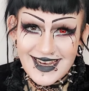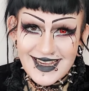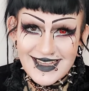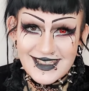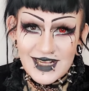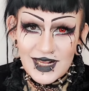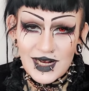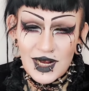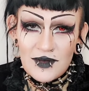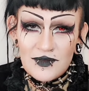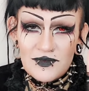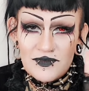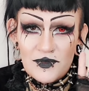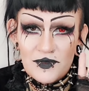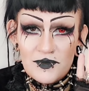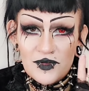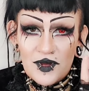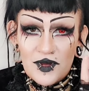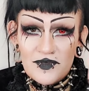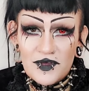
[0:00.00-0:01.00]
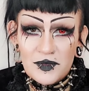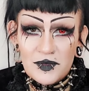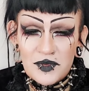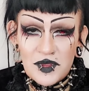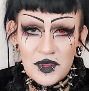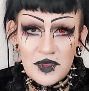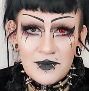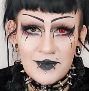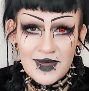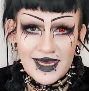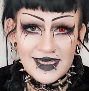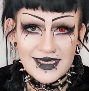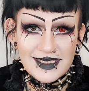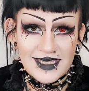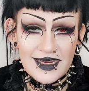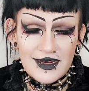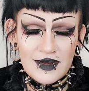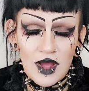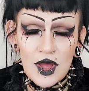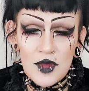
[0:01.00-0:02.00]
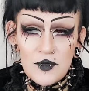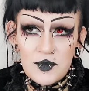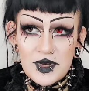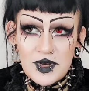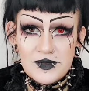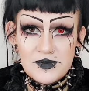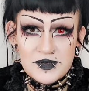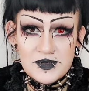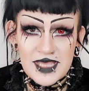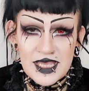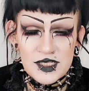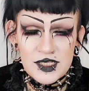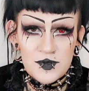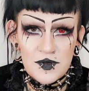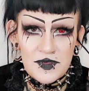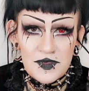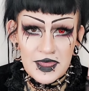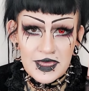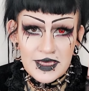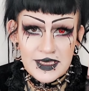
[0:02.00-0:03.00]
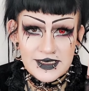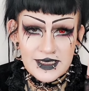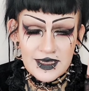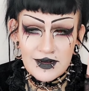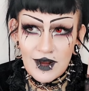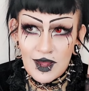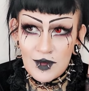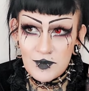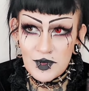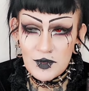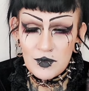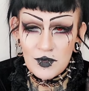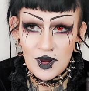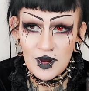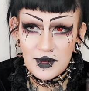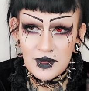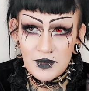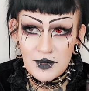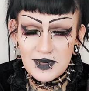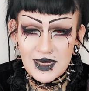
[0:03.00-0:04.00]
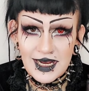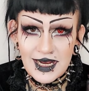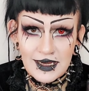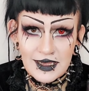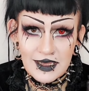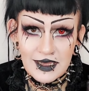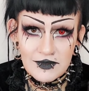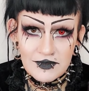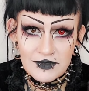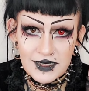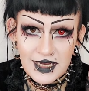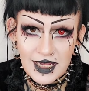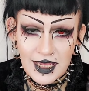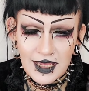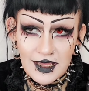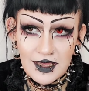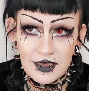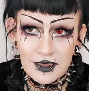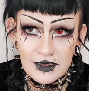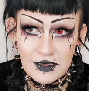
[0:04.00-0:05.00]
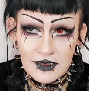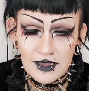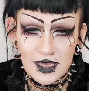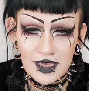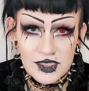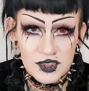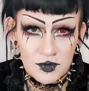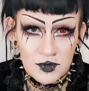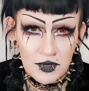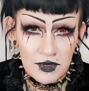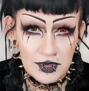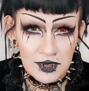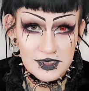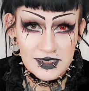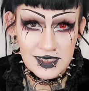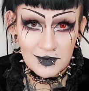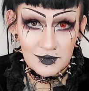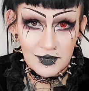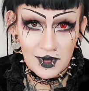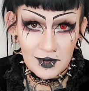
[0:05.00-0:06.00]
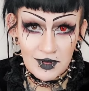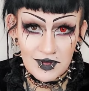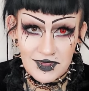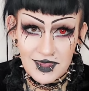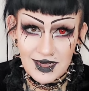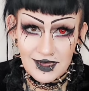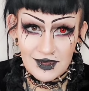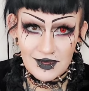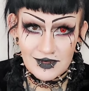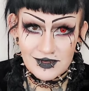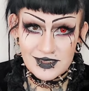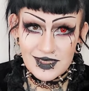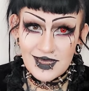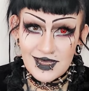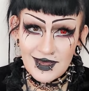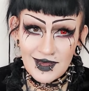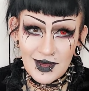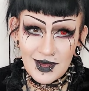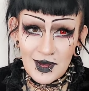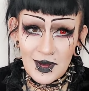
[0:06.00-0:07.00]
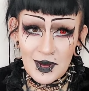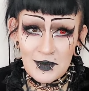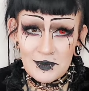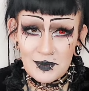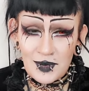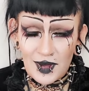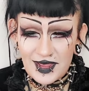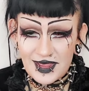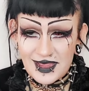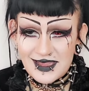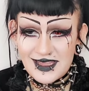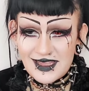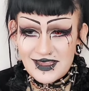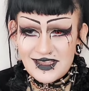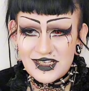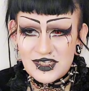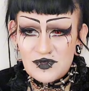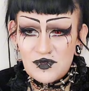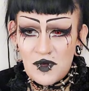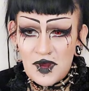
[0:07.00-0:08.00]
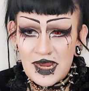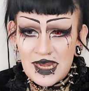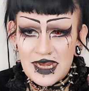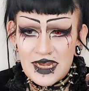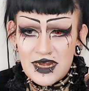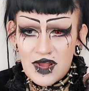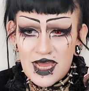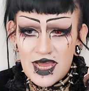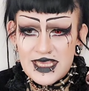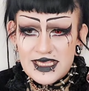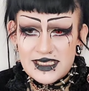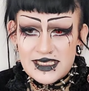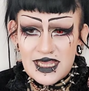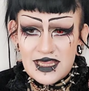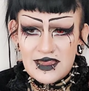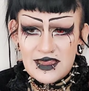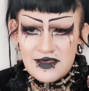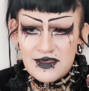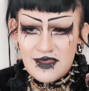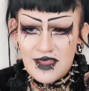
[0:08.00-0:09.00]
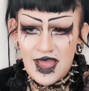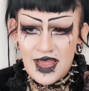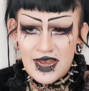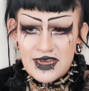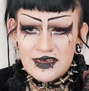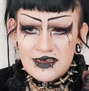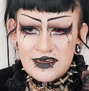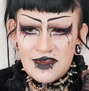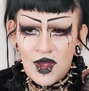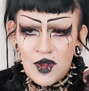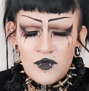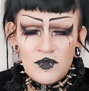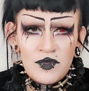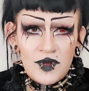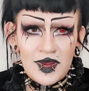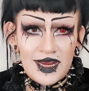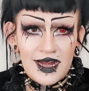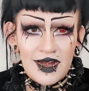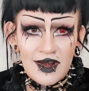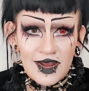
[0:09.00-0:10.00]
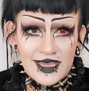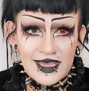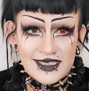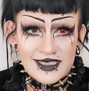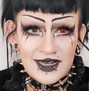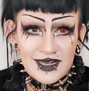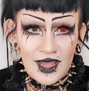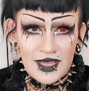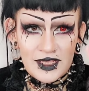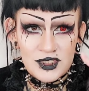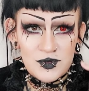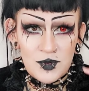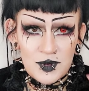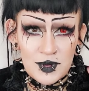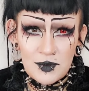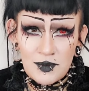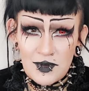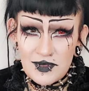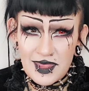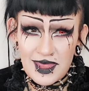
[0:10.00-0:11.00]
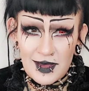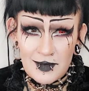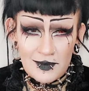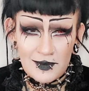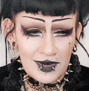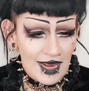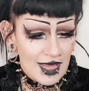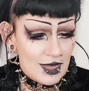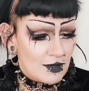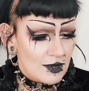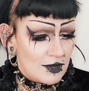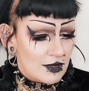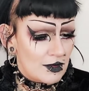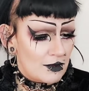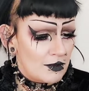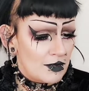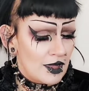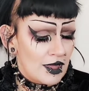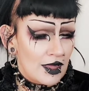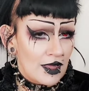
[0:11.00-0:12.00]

glove from Gothic Beauty magazine, I've been obsessed with these and I've been wearing them nearly every day, as you've probably seen by my videos. But they're just really nice, and I really like to like twiddle with it and play with them,